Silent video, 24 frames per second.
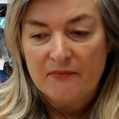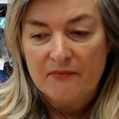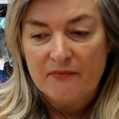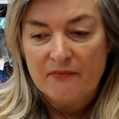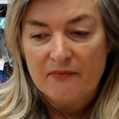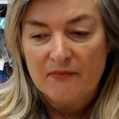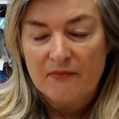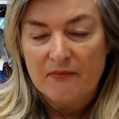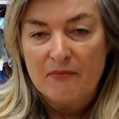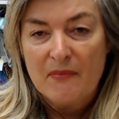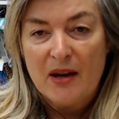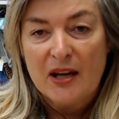
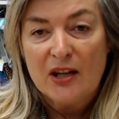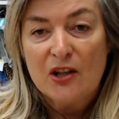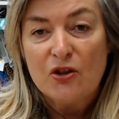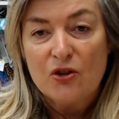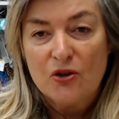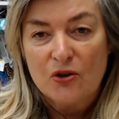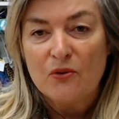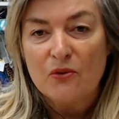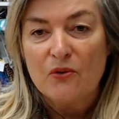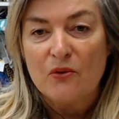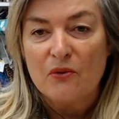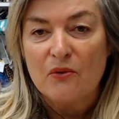make
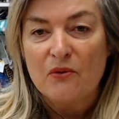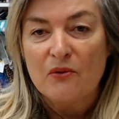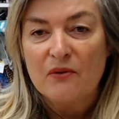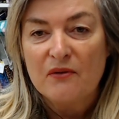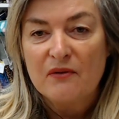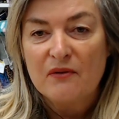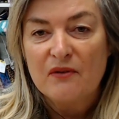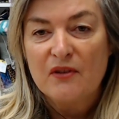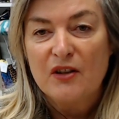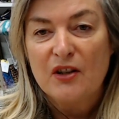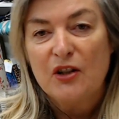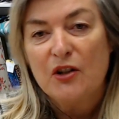sure
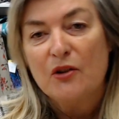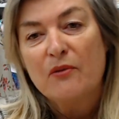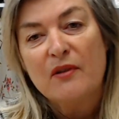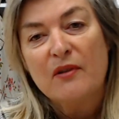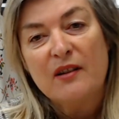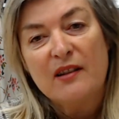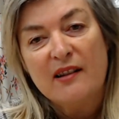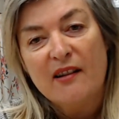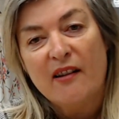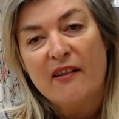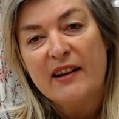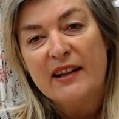that you're
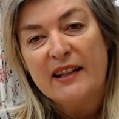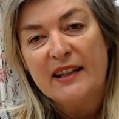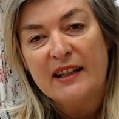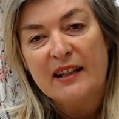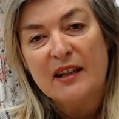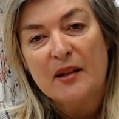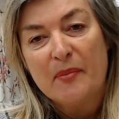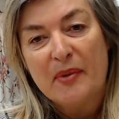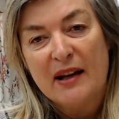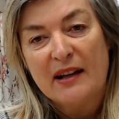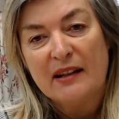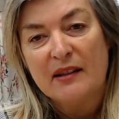aligning the
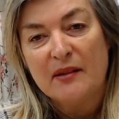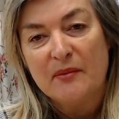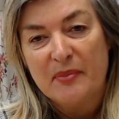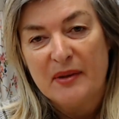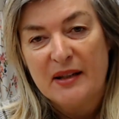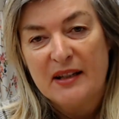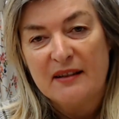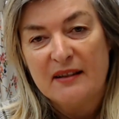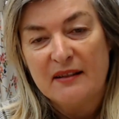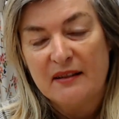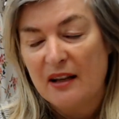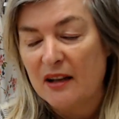pattern
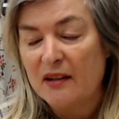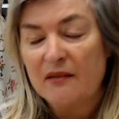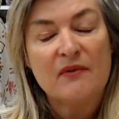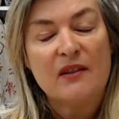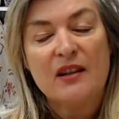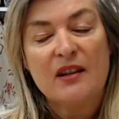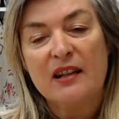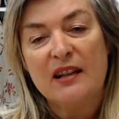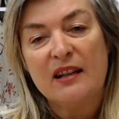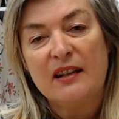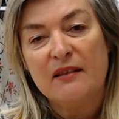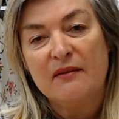piece,
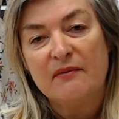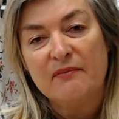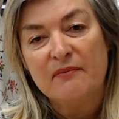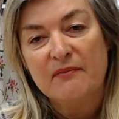the